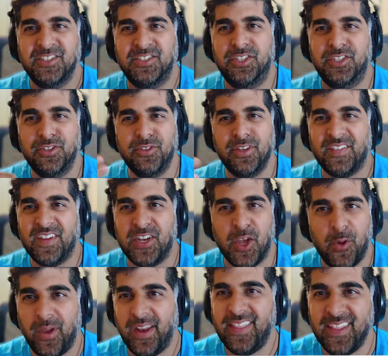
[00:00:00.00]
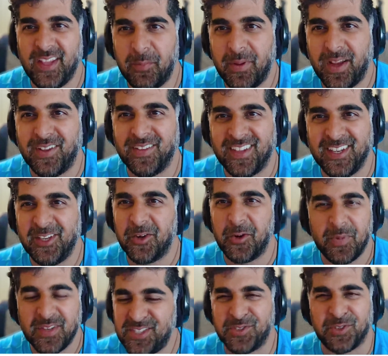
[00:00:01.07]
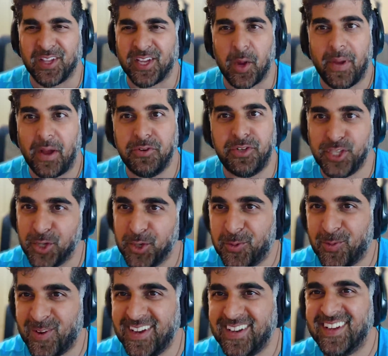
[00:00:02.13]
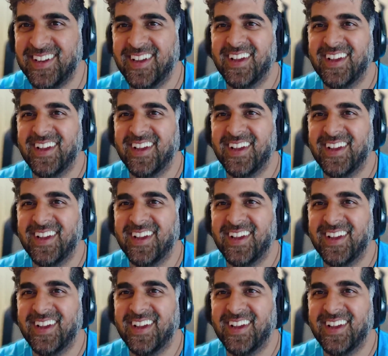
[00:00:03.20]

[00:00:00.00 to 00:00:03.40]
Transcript: do you even know anything about the deodorant business or like about deodorant?"